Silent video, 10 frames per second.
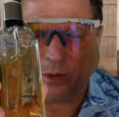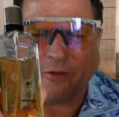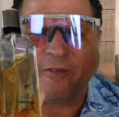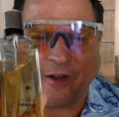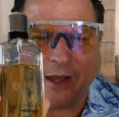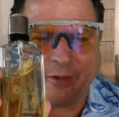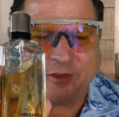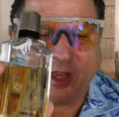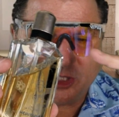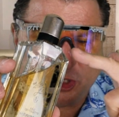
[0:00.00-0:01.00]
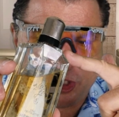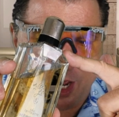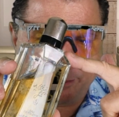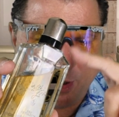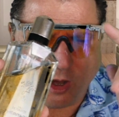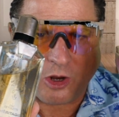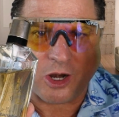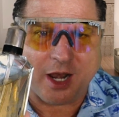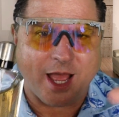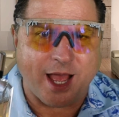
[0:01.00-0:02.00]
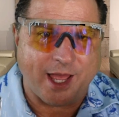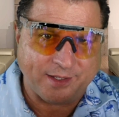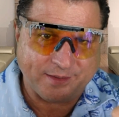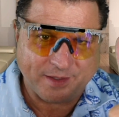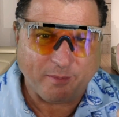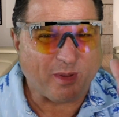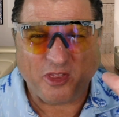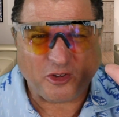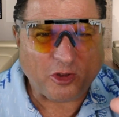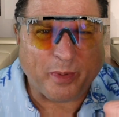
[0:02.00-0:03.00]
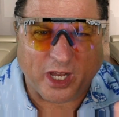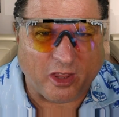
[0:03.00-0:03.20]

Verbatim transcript: fragrance, Jean-Paul Guerlain, but there's so many other